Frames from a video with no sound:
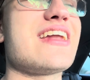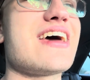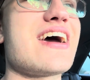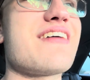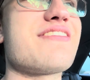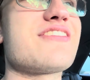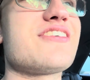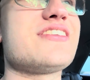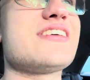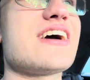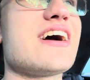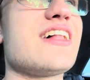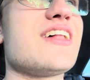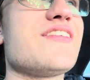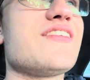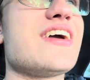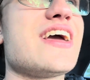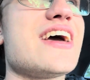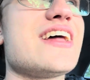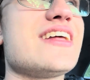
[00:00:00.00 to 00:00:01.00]
after
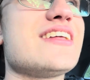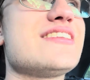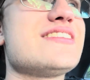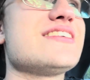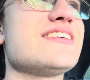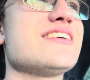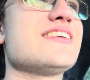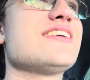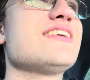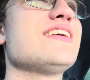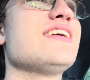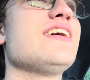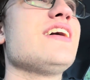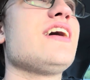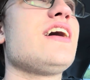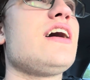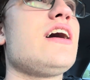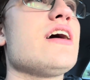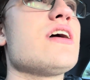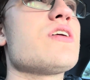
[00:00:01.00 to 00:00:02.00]
Talon, we headed to
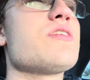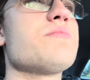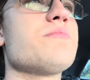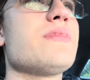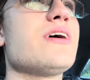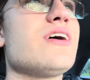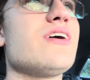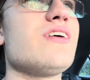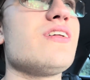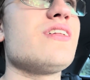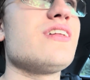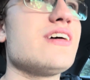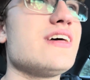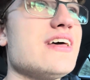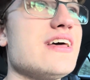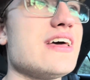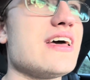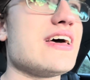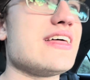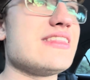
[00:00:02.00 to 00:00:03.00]
Iron Mill,
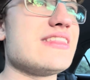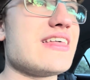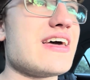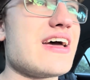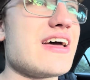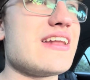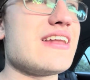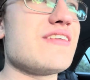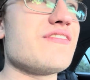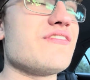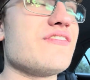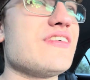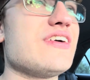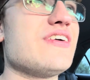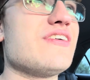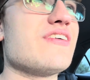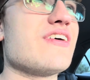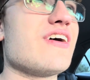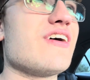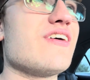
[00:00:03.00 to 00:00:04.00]
and then
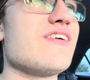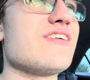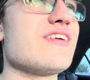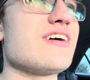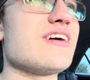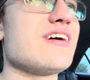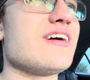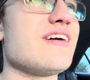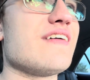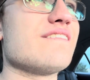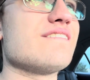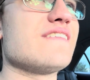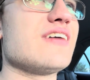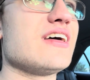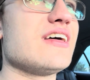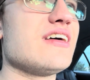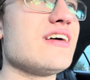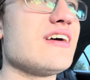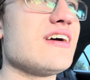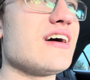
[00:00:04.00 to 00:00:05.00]
we rode um,
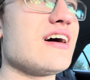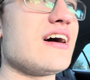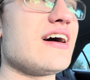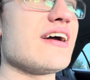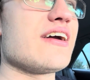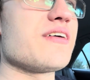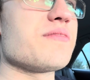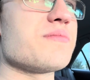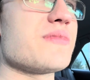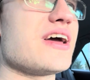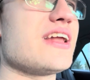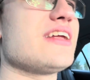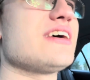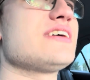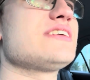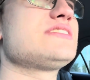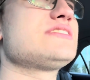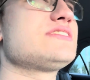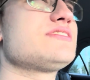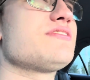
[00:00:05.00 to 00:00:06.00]
Iron
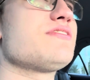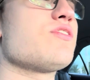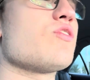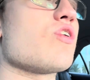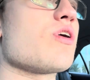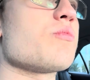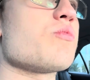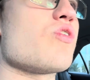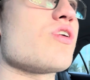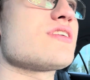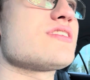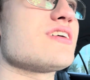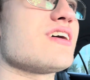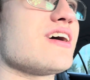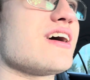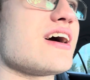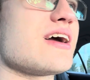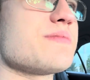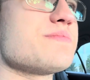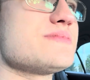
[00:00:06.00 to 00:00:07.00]
Menace four more
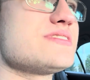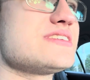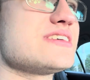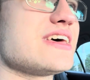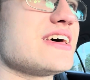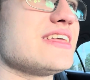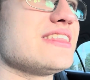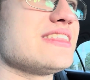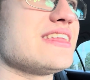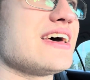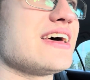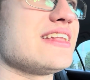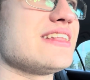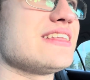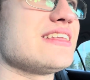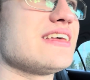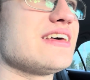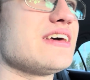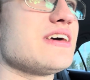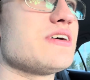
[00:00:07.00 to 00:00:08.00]
times, and
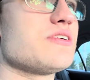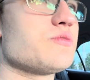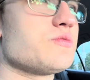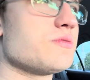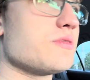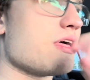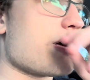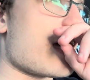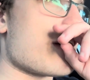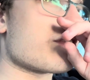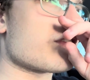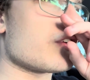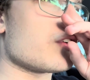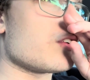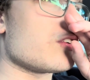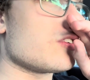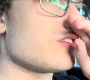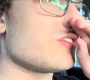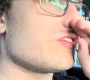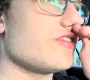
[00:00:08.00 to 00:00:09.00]
then
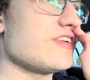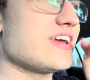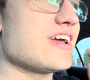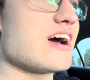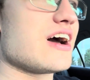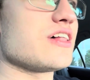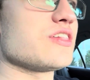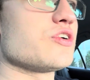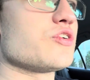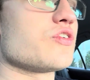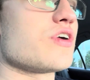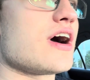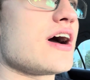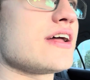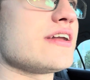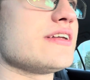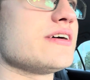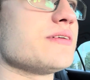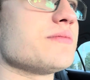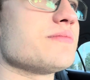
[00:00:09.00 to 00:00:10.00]
after we got
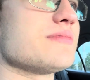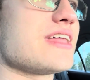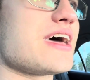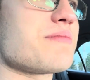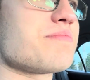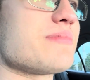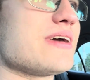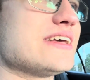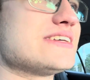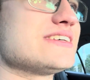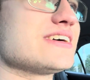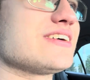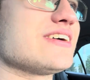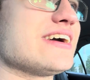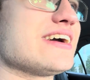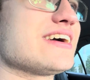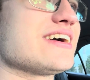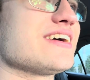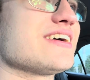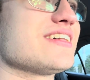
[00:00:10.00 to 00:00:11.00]
Larotnum, that
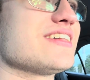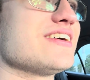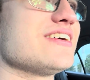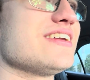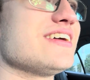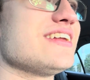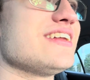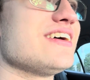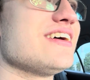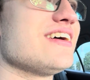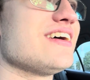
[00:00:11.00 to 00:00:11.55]
basically concluded